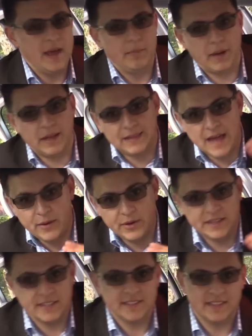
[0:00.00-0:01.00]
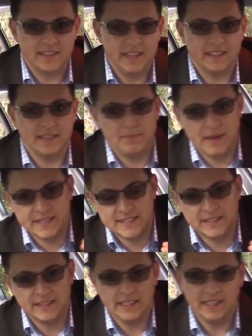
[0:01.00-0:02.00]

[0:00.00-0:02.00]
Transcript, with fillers: by allowing this seat to basically